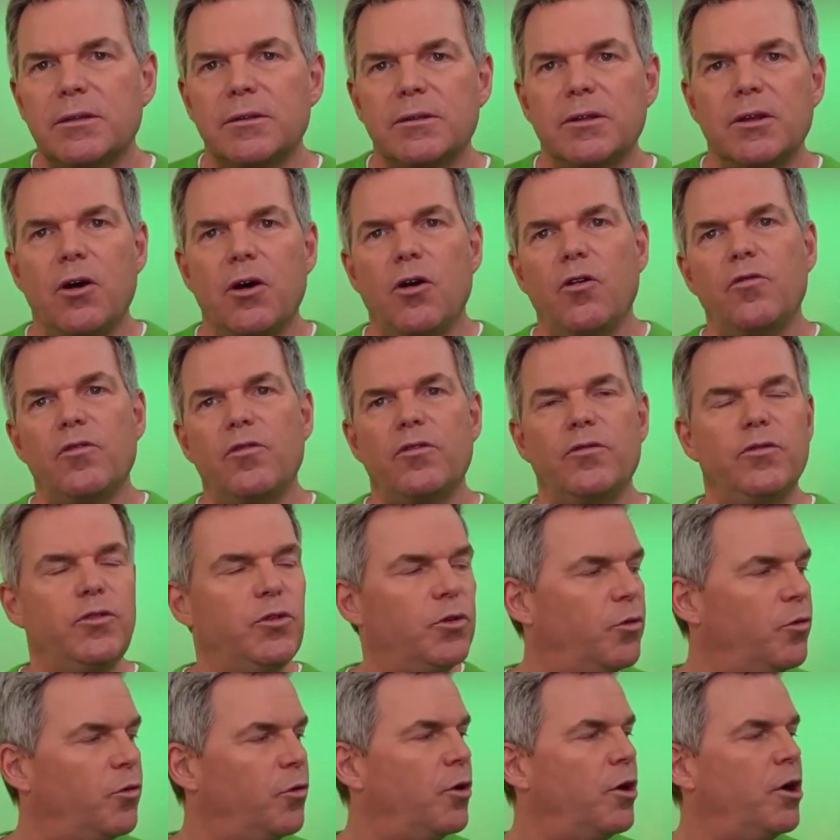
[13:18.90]

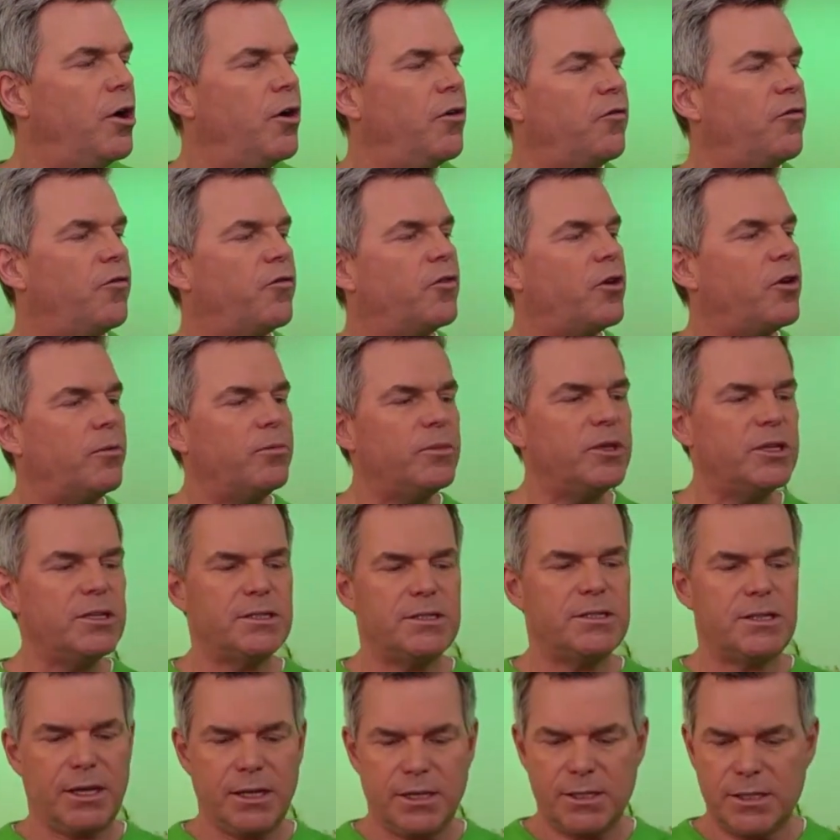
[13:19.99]
overview from the
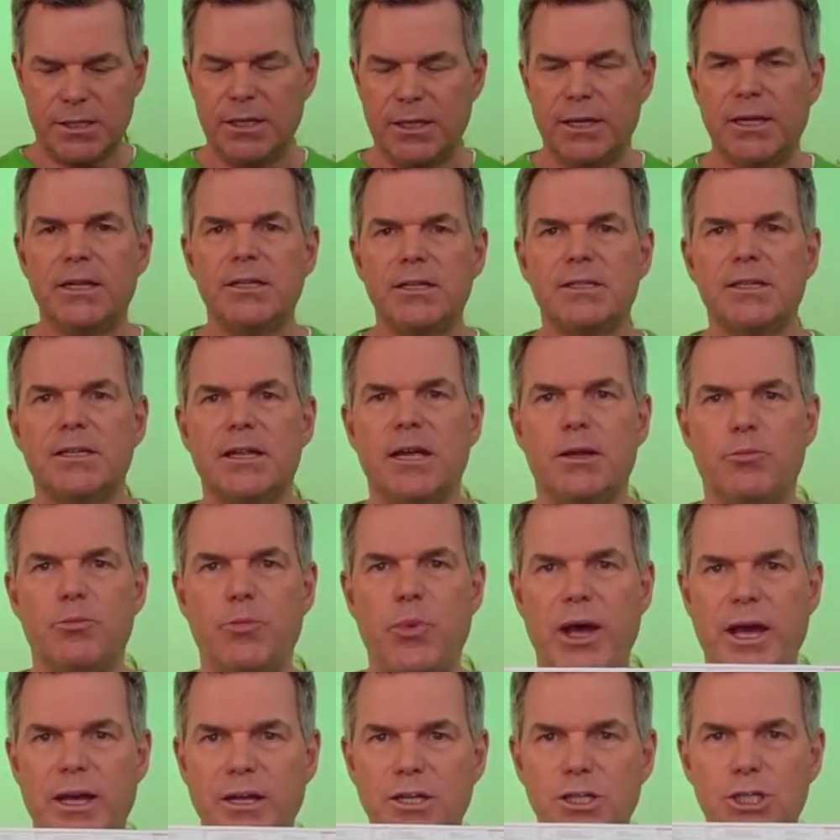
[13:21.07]
Zyxel internet
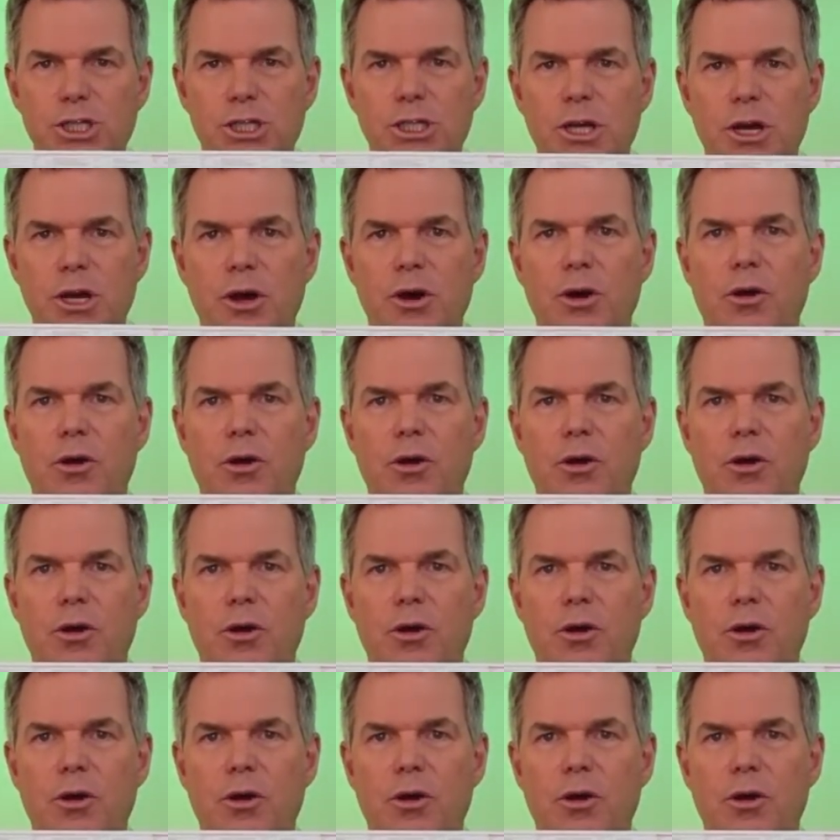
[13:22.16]
page